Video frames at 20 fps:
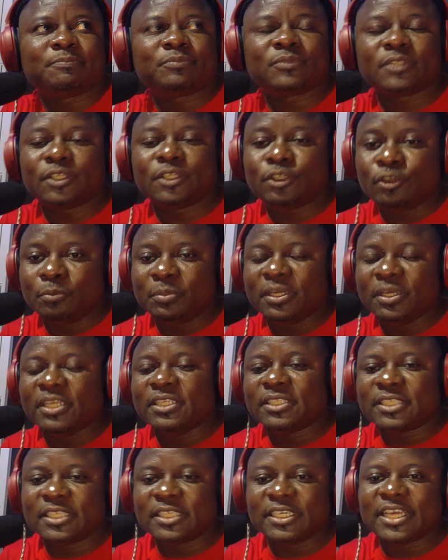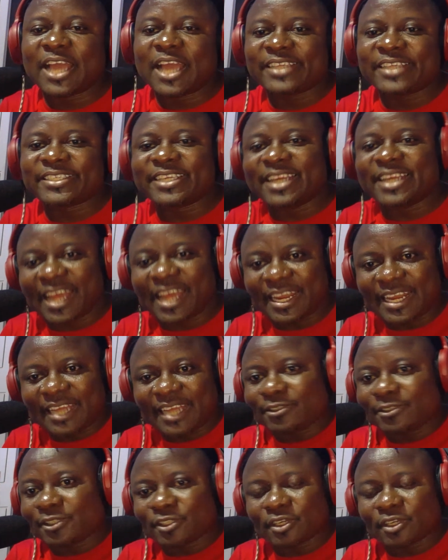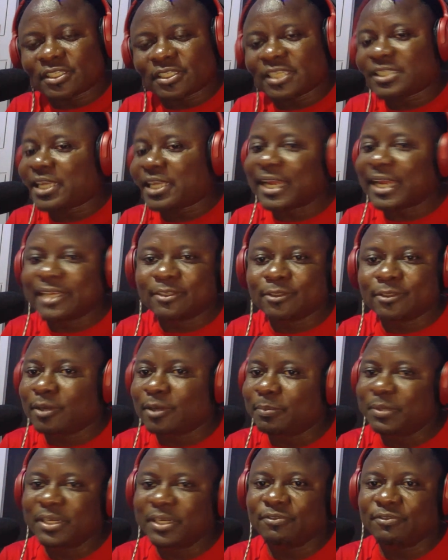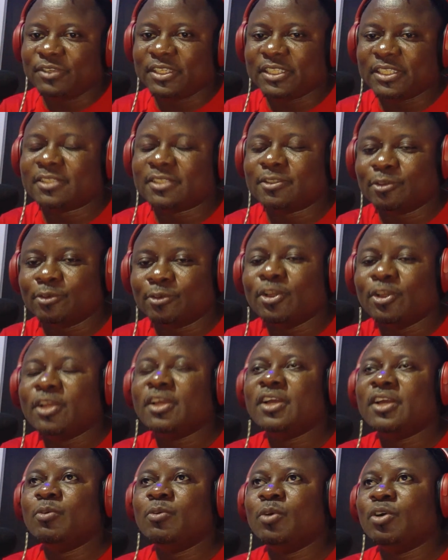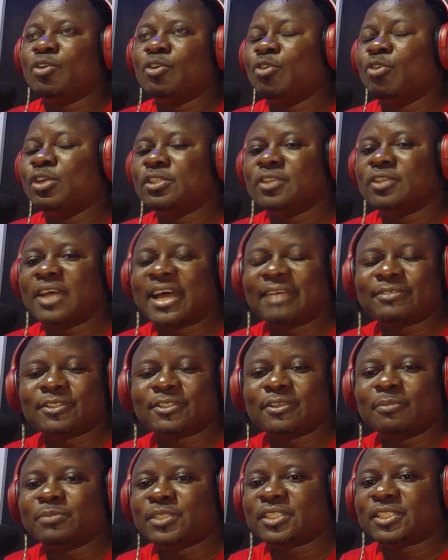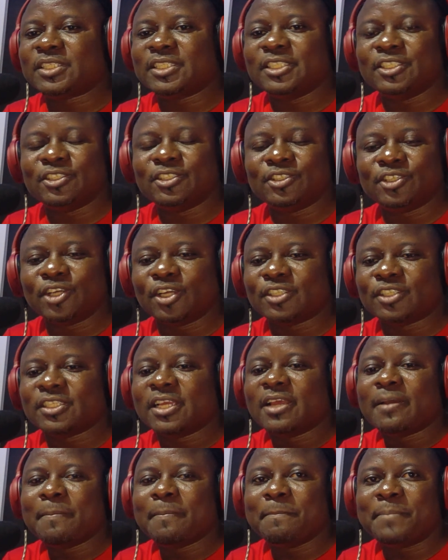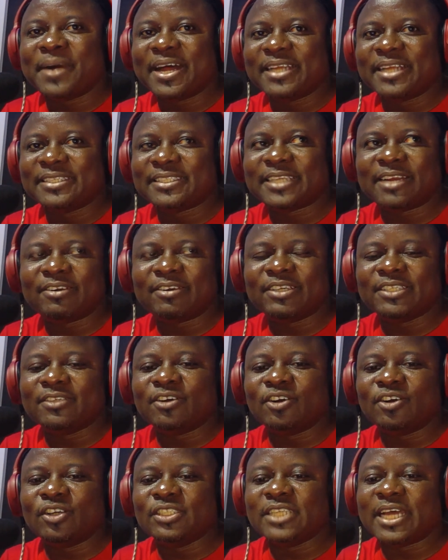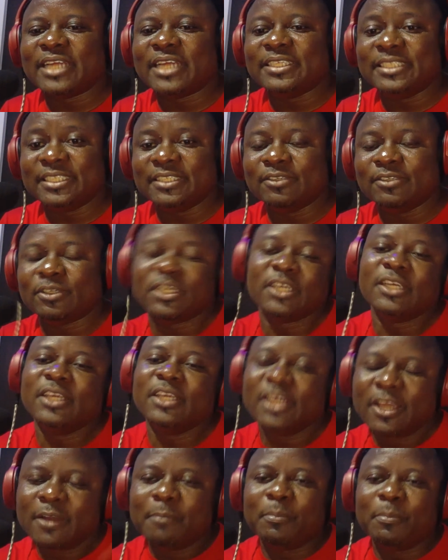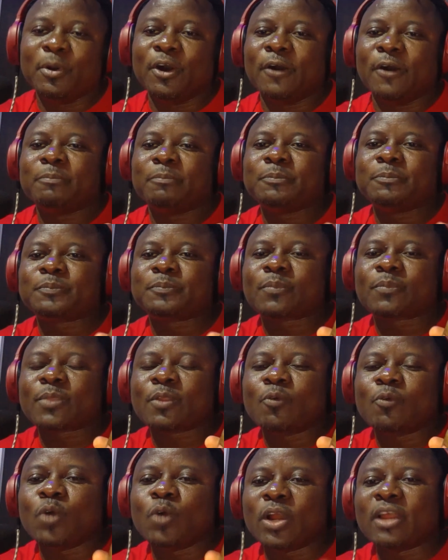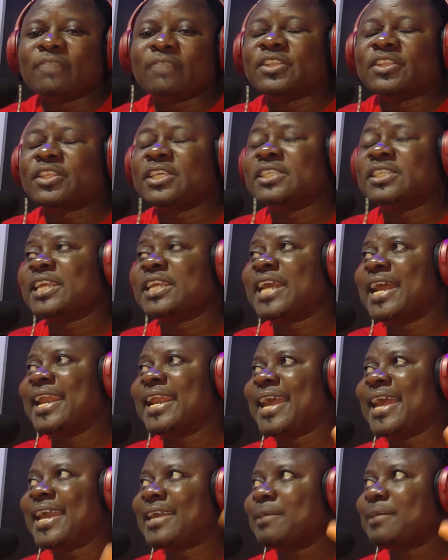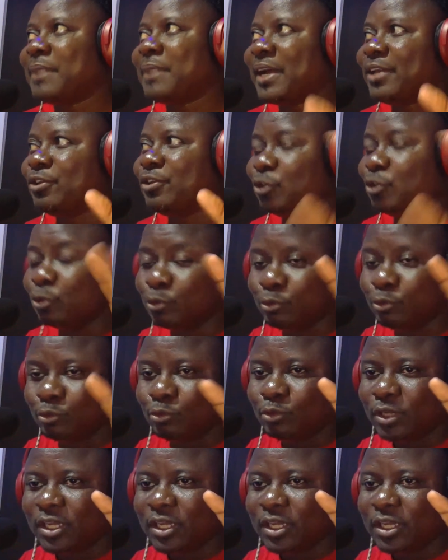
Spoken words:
humility as a ladder to success. And I do not believe in it. So we're going to have some serious bantering on that day, okay? But one of the things that I like about you